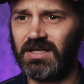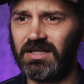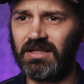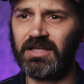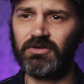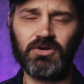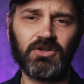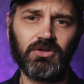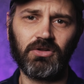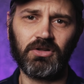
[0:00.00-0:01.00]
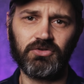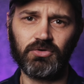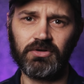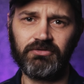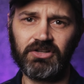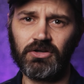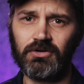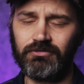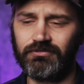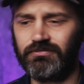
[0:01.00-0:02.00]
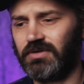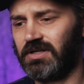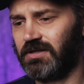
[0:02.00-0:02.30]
later on I'll do a video of